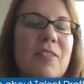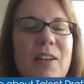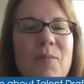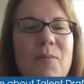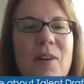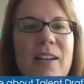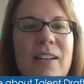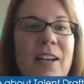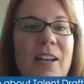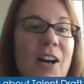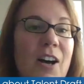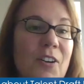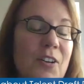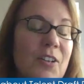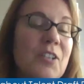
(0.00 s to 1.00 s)
They want
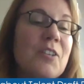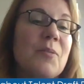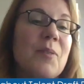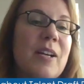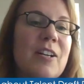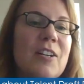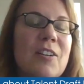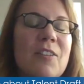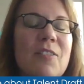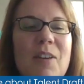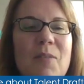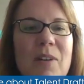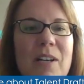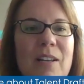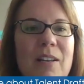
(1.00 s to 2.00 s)
a good career, they
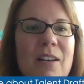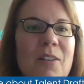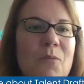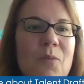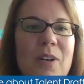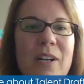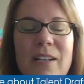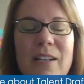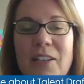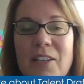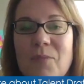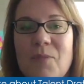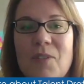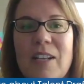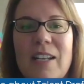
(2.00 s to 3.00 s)
want to work in a
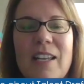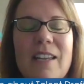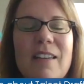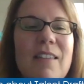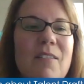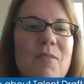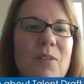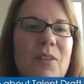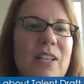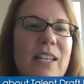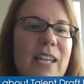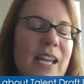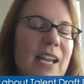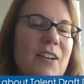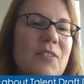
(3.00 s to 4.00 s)
community that really
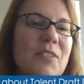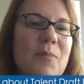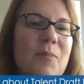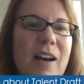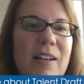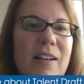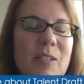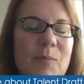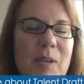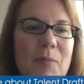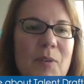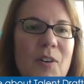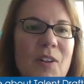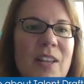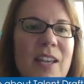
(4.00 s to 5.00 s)
cares about its
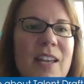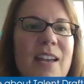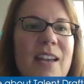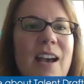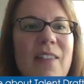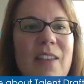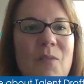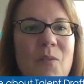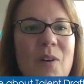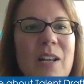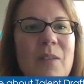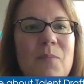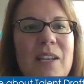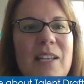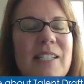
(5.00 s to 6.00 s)
people, and they want
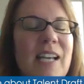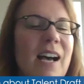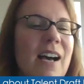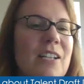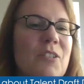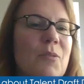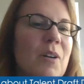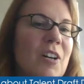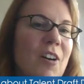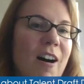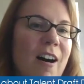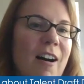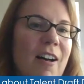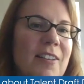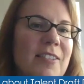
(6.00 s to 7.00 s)
to be tied to a
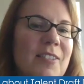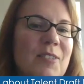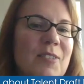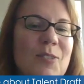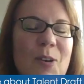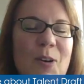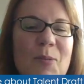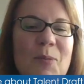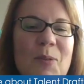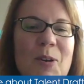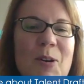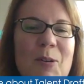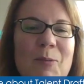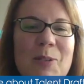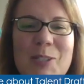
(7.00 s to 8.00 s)
cause. So
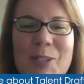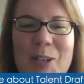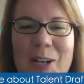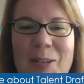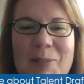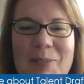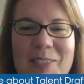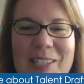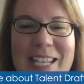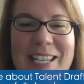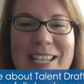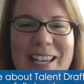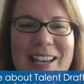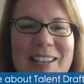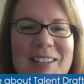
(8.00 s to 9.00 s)
we're starting with
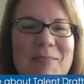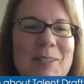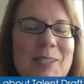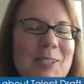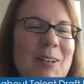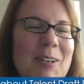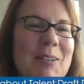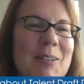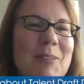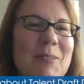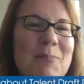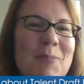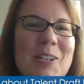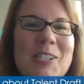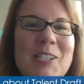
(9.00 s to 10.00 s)
Tegan and we're starting with
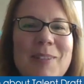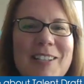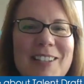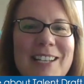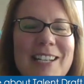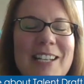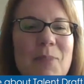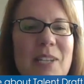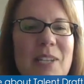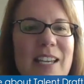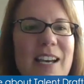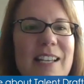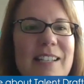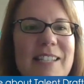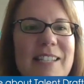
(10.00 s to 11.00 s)
Marsh and McLennan
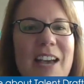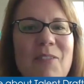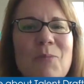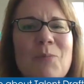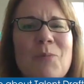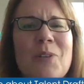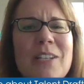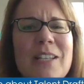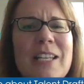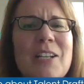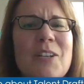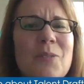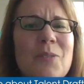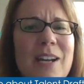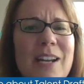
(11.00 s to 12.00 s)
because they have a really
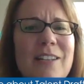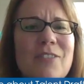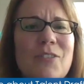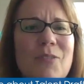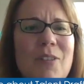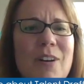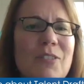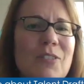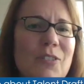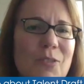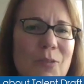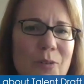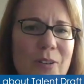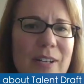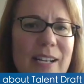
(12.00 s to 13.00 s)
great, strong
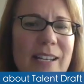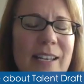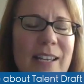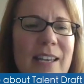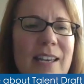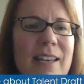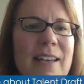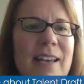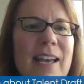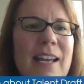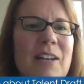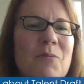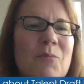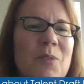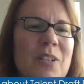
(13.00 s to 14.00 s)
story. And
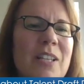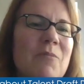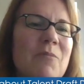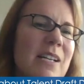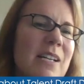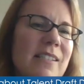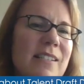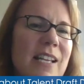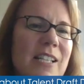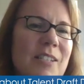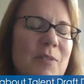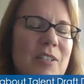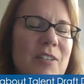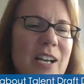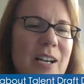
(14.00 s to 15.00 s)
it really resonates
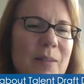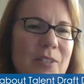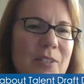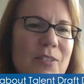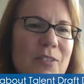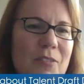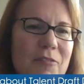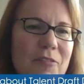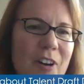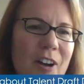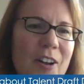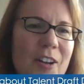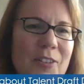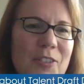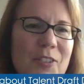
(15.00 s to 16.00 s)
when you come to Sioux
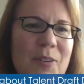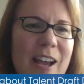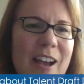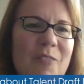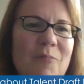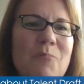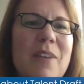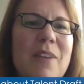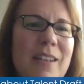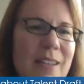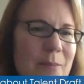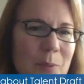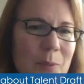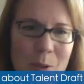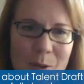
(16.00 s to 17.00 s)
Falls. You have many
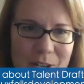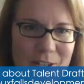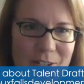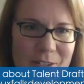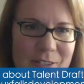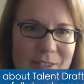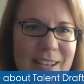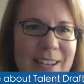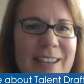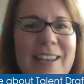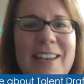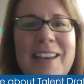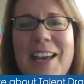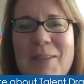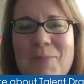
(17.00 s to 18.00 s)
employers
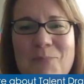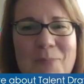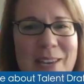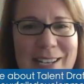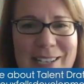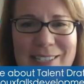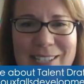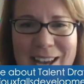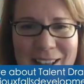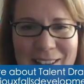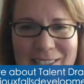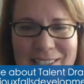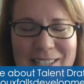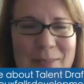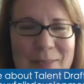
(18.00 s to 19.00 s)
and many
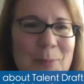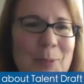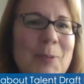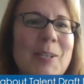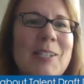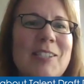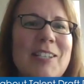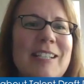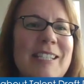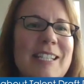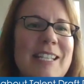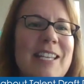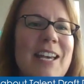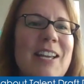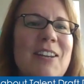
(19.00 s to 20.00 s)
talented employees like
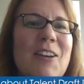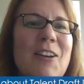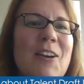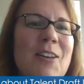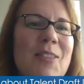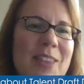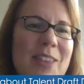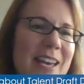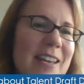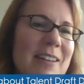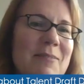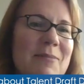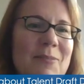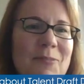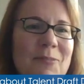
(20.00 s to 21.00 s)
Tegan that
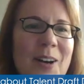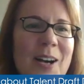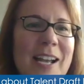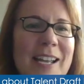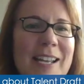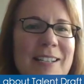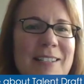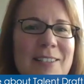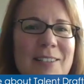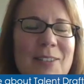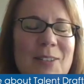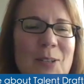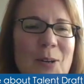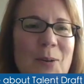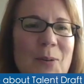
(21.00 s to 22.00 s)
find,
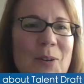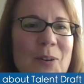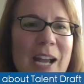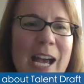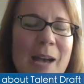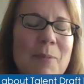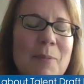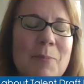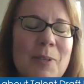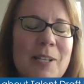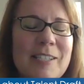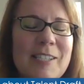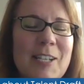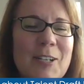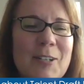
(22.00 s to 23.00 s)
their happy
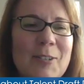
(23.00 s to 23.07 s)
place here.